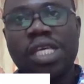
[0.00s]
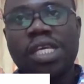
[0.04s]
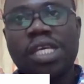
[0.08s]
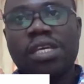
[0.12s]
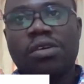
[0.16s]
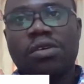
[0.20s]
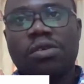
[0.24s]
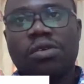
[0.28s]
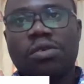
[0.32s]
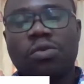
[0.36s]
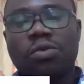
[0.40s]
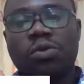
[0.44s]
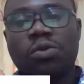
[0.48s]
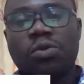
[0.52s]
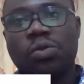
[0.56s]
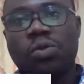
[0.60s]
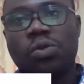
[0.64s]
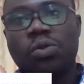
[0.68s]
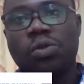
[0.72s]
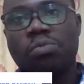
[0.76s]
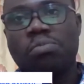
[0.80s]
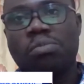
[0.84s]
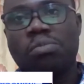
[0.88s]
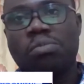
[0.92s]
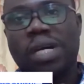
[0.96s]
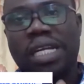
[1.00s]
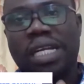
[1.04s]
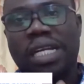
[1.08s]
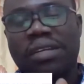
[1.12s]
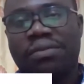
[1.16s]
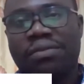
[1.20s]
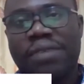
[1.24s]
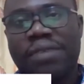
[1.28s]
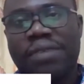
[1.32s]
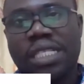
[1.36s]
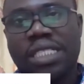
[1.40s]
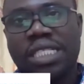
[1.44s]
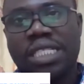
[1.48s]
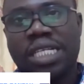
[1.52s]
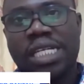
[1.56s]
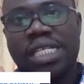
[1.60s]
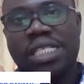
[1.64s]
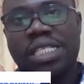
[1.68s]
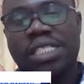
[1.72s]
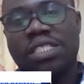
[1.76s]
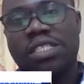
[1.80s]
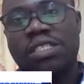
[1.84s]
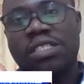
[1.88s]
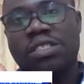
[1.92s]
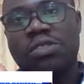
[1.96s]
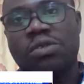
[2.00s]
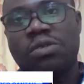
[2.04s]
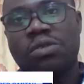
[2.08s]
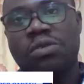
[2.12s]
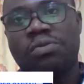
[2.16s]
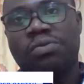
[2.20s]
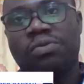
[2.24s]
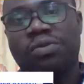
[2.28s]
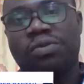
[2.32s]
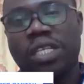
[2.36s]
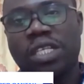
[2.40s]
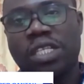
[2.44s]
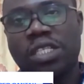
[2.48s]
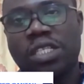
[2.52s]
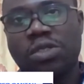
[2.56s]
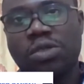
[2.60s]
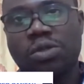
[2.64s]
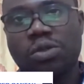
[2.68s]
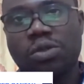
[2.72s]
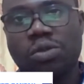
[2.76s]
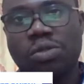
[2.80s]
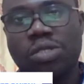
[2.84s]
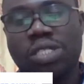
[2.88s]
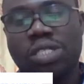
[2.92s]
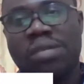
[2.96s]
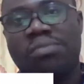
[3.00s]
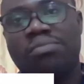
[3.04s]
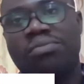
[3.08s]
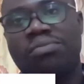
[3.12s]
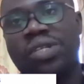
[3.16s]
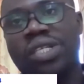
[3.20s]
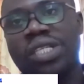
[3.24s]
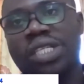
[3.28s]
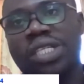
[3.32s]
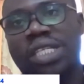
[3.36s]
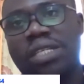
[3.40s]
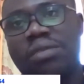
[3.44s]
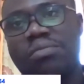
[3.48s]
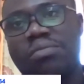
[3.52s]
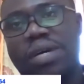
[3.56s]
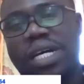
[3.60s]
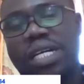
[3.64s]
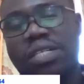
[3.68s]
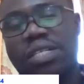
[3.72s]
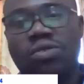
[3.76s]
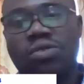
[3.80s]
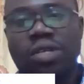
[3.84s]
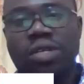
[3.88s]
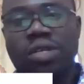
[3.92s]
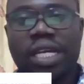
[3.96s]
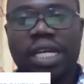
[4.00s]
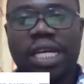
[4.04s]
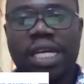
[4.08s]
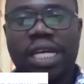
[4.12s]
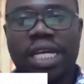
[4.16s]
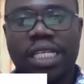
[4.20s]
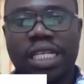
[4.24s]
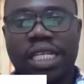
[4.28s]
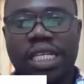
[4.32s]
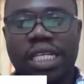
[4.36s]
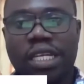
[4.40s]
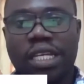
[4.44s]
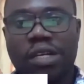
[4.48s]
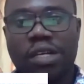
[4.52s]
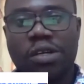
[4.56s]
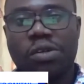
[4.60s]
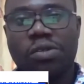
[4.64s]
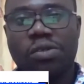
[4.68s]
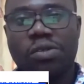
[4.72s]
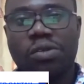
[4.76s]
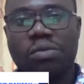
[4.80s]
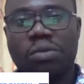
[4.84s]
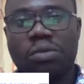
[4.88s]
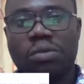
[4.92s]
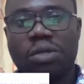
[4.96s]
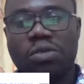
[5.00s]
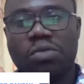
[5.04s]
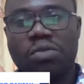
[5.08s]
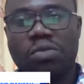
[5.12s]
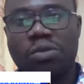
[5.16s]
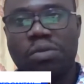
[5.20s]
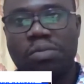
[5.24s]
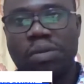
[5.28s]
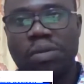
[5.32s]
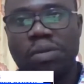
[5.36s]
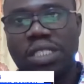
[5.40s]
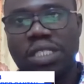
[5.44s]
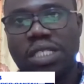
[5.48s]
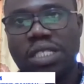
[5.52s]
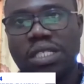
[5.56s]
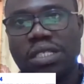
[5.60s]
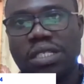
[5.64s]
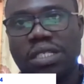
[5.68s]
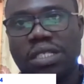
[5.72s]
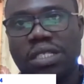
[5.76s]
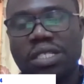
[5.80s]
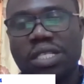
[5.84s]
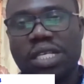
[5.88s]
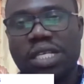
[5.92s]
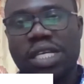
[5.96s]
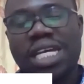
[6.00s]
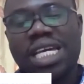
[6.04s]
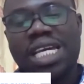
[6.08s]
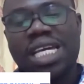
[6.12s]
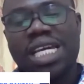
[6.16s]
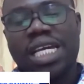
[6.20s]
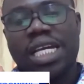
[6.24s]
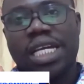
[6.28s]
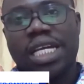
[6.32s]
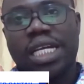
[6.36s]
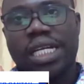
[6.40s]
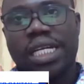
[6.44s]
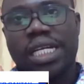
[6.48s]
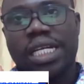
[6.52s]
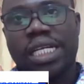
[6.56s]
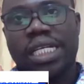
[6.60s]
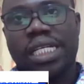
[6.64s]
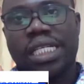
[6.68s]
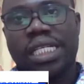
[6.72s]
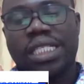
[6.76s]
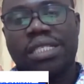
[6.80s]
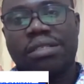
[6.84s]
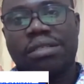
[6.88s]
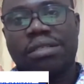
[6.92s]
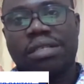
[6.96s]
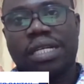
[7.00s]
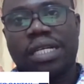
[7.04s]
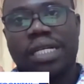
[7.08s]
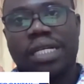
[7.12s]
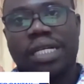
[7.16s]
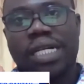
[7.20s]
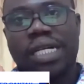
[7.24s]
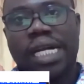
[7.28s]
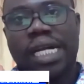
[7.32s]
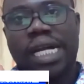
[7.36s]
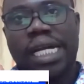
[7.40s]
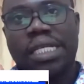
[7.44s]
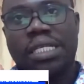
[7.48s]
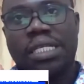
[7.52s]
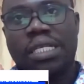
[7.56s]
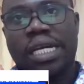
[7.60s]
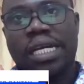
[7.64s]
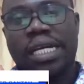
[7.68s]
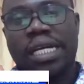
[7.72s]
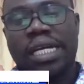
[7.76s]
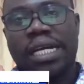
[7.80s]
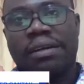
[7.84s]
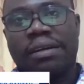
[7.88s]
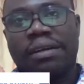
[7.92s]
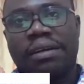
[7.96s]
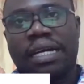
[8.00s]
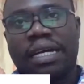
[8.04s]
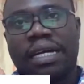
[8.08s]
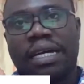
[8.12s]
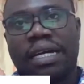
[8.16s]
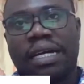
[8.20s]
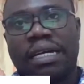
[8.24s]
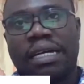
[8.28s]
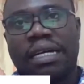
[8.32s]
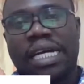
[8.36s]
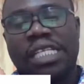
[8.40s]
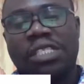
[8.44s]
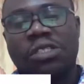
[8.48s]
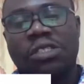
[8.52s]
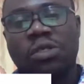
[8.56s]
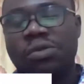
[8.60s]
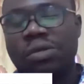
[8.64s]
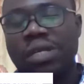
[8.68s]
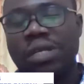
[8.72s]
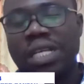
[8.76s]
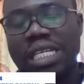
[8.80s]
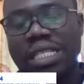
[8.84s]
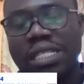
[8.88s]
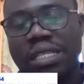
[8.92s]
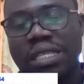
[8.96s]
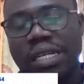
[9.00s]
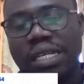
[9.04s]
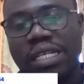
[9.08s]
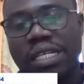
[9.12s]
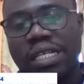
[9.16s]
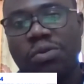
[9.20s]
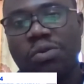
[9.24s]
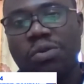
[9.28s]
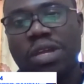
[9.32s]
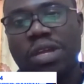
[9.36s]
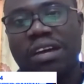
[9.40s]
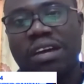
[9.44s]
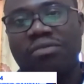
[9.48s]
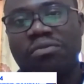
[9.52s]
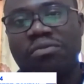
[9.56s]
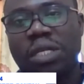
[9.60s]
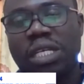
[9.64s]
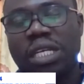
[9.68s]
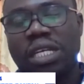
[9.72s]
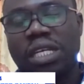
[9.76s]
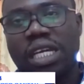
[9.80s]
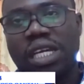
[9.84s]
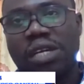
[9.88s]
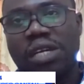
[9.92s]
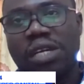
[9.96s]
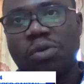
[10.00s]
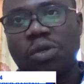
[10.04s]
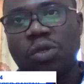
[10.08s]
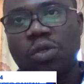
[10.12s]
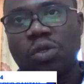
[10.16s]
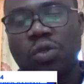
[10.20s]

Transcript: who manufacture it into finished goods and bring it back to the Ghanaian economy to be purchased. And I don't really think we have been able to